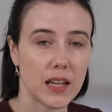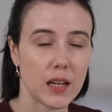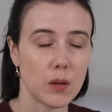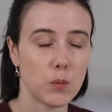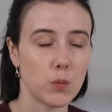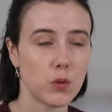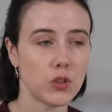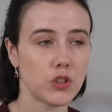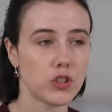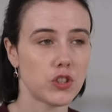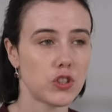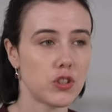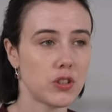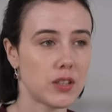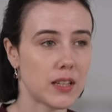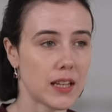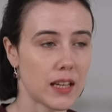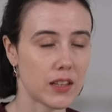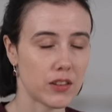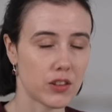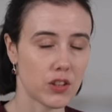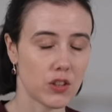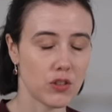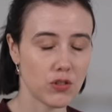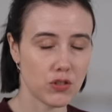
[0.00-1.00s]
And once you
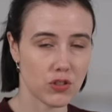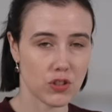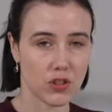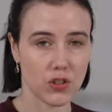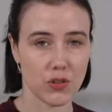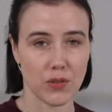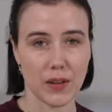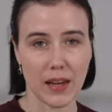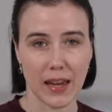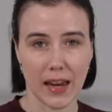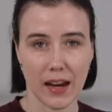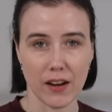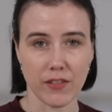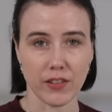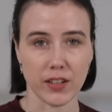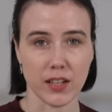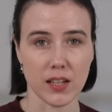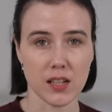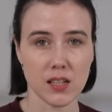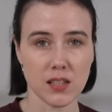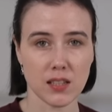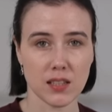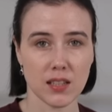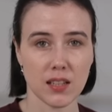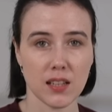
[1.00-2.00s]
get those two
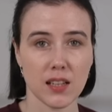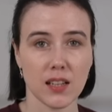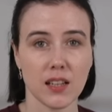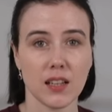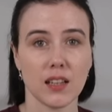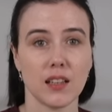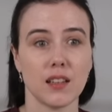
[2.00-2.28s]
areas,